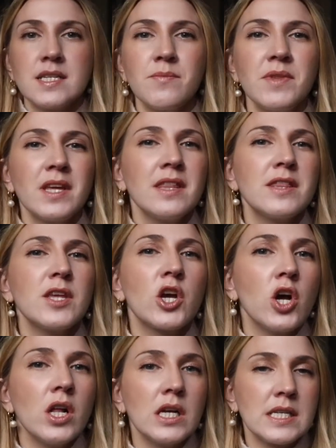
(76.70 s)
something that they
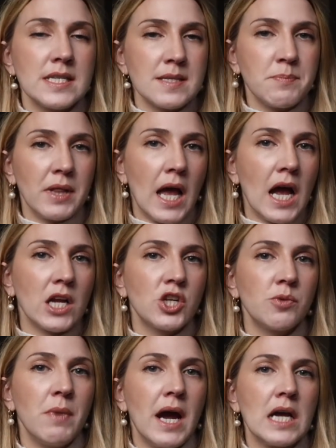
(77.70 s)
call a
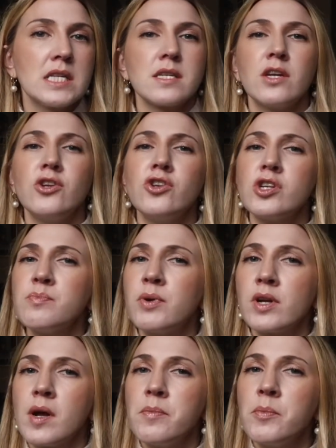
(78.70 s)
splash mask, and you just put
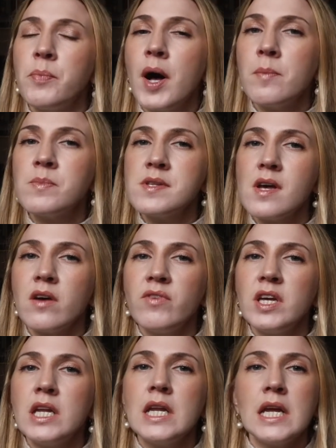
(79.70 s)
a couple pumps of
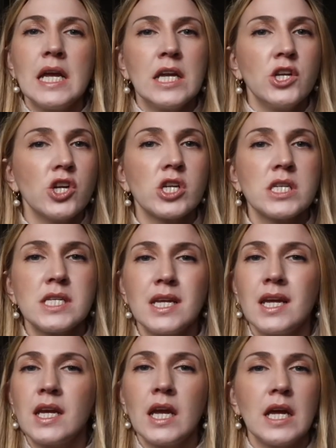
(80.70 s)
it in your
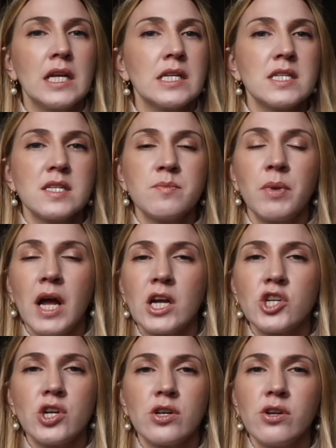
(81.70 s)
sink and
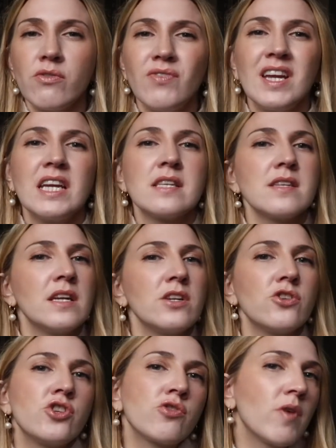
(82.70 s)
splash it on your face, and
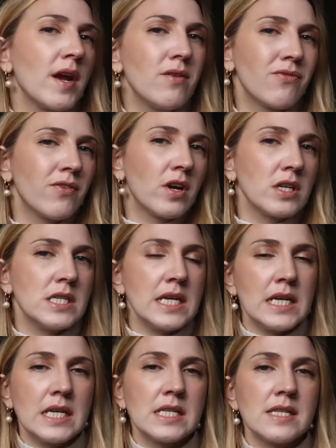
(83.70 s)
it's great for
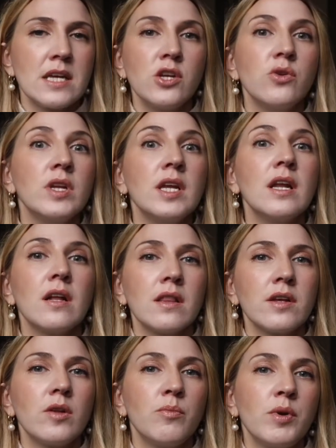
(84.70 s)
days that you need a
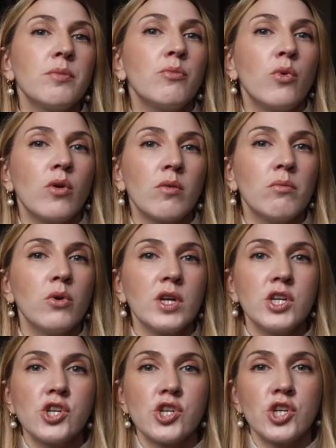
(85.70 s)
little bit more
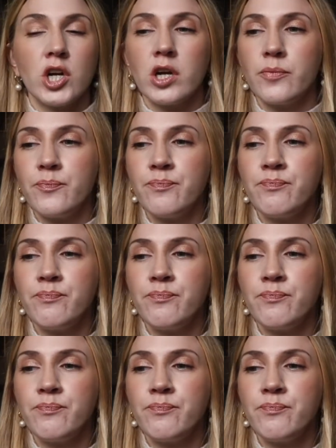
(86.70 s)
moisture.